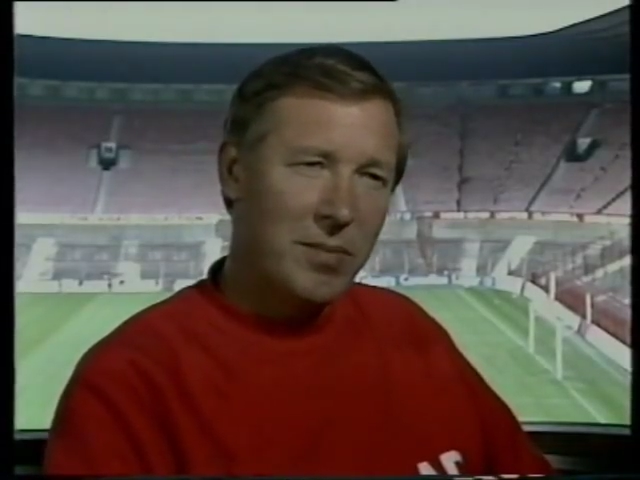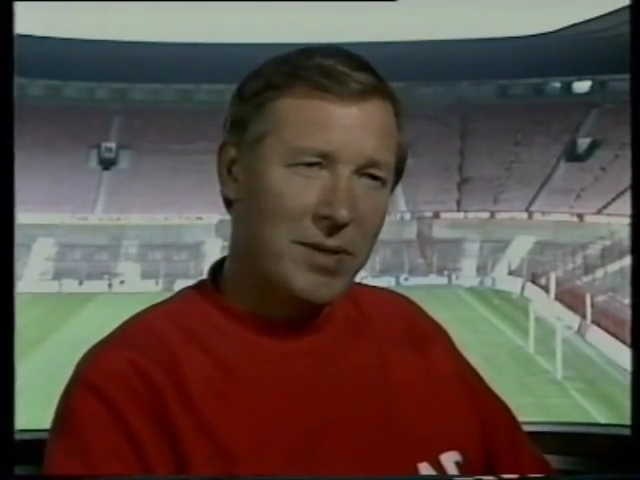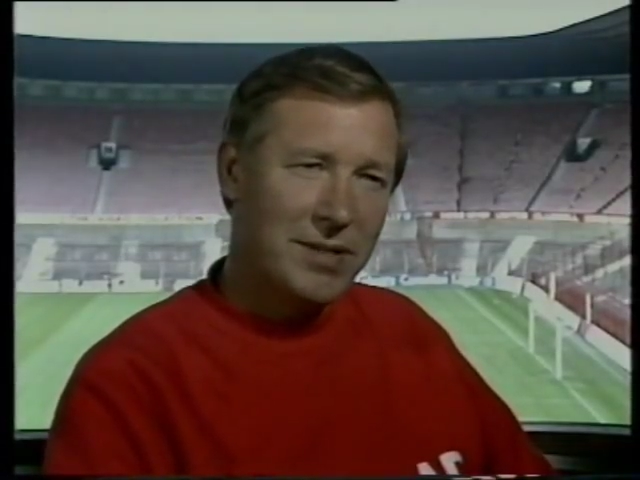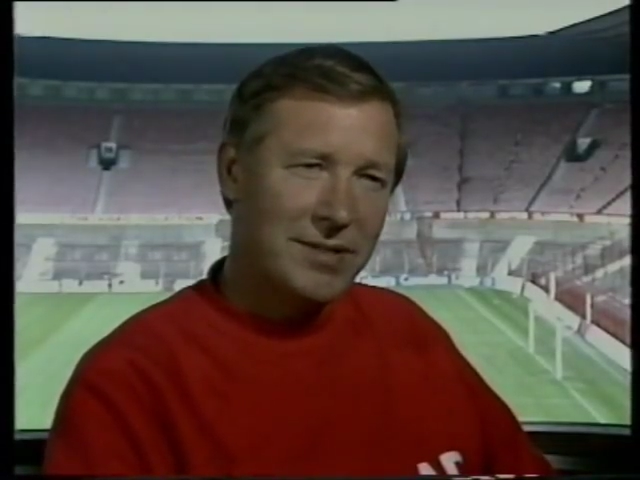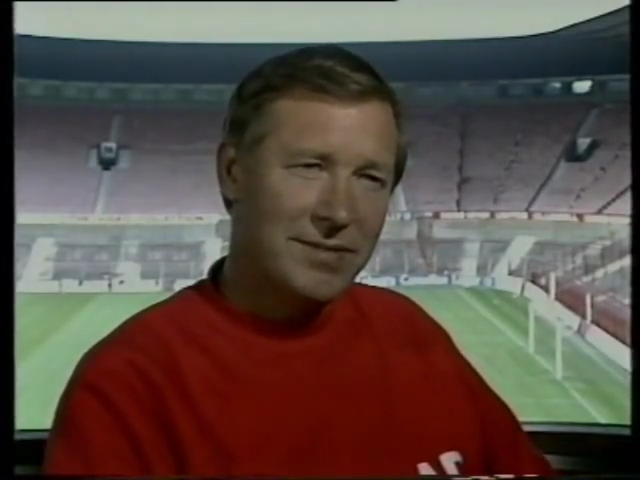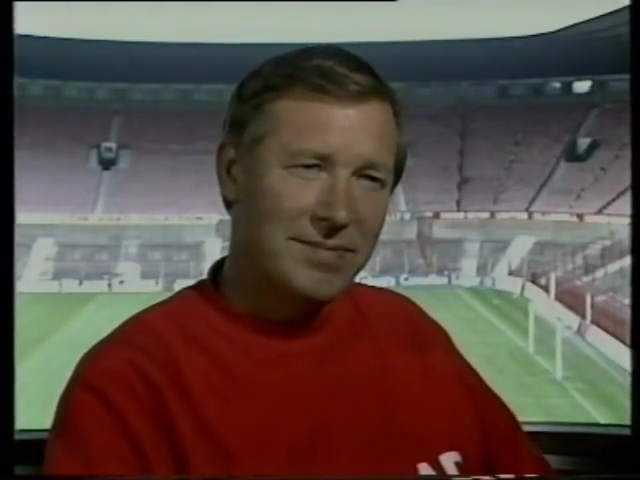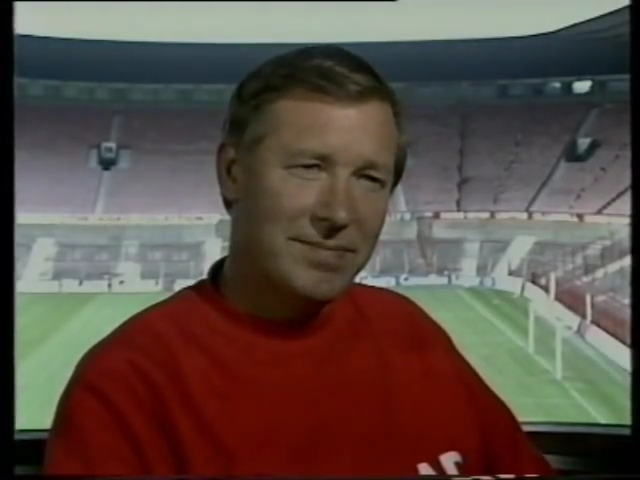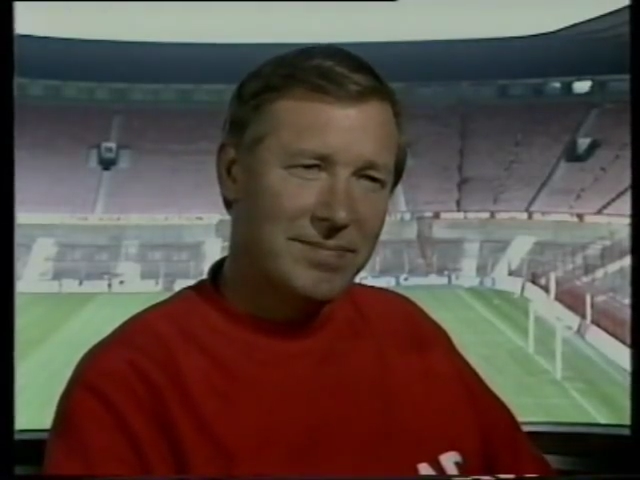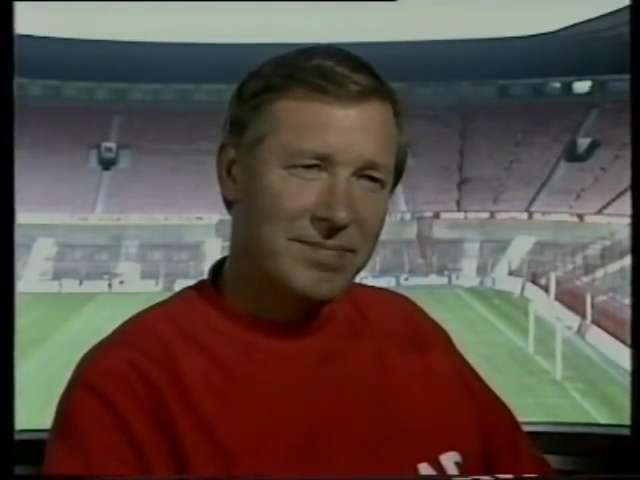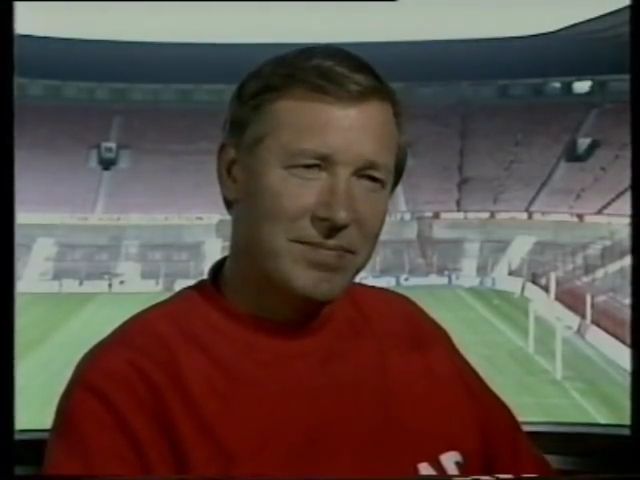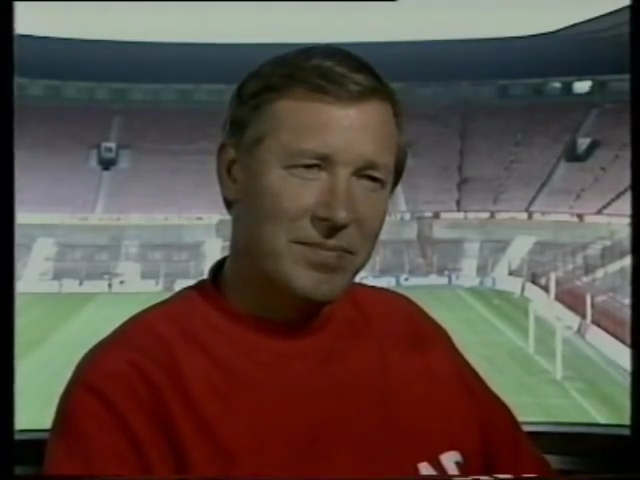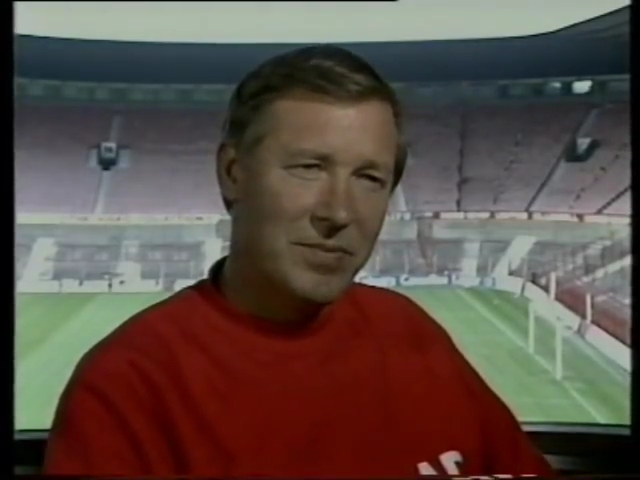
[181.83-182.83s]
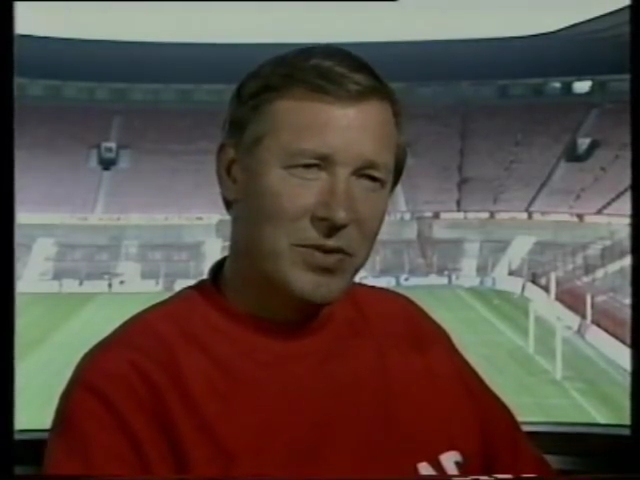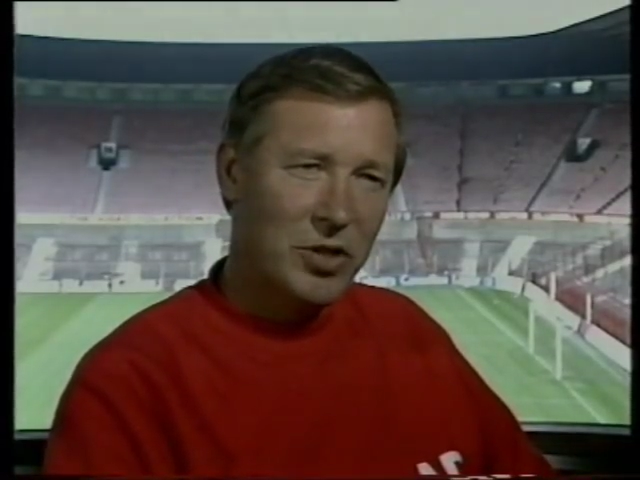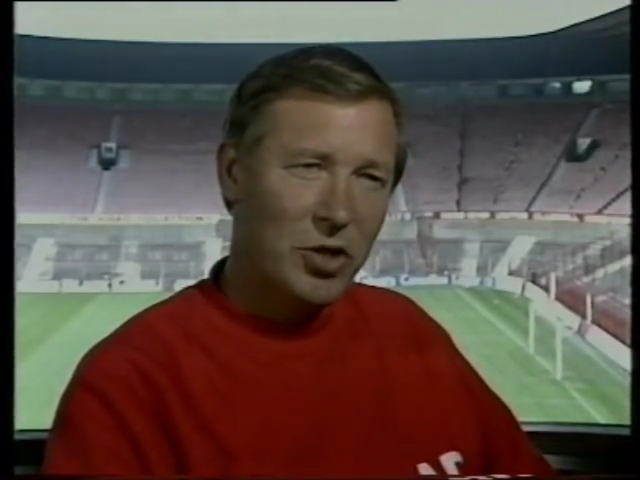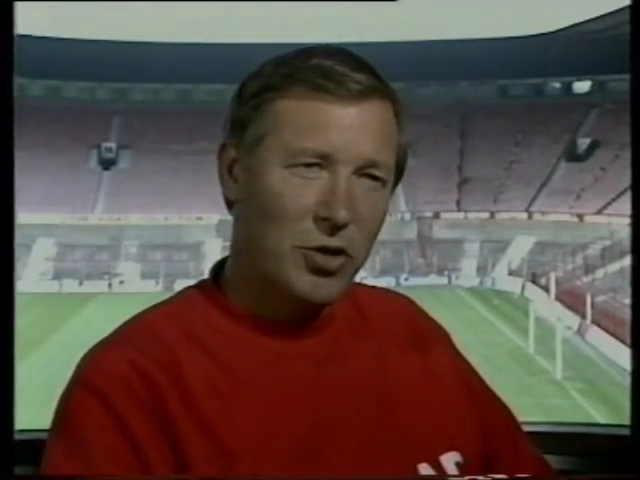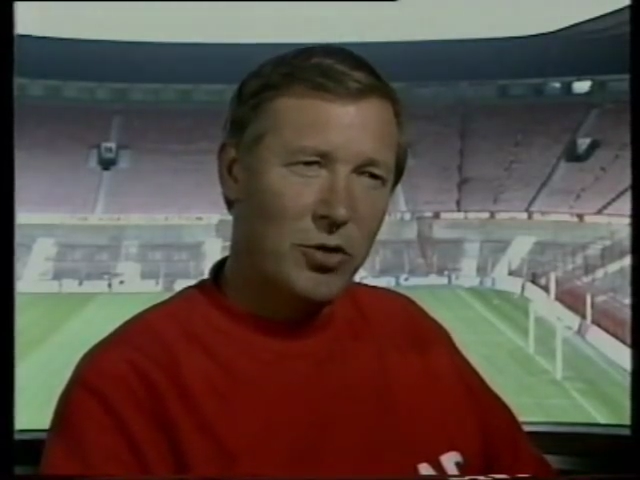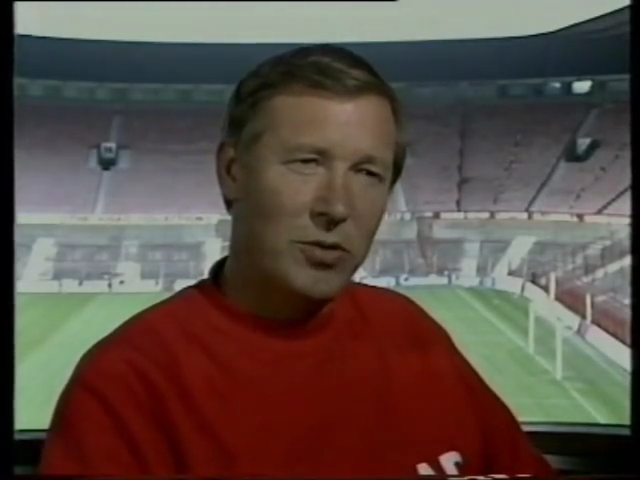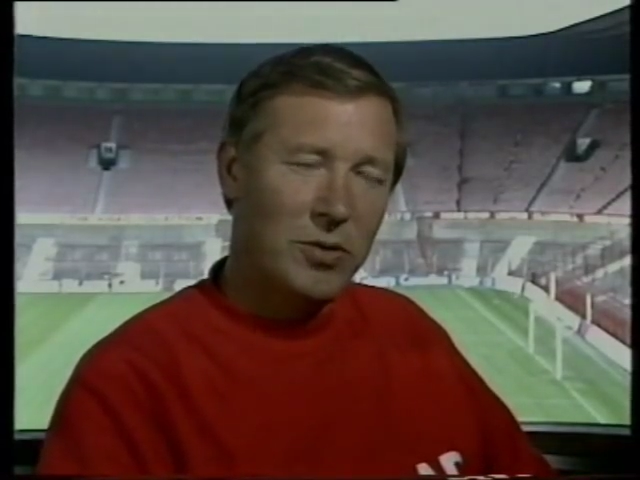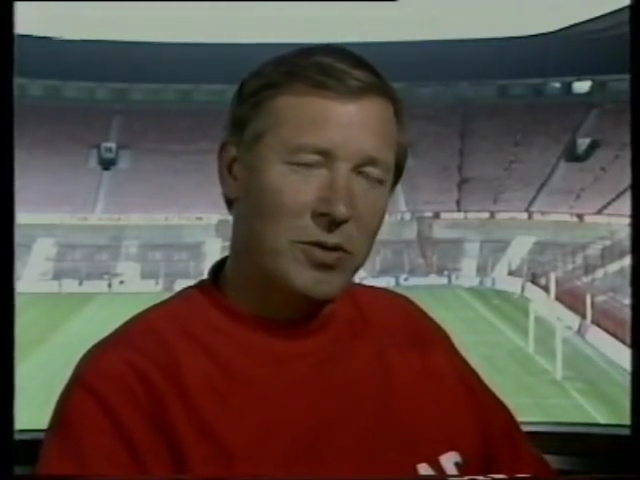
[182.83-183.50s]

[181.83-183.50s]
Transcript: missing. You couldn't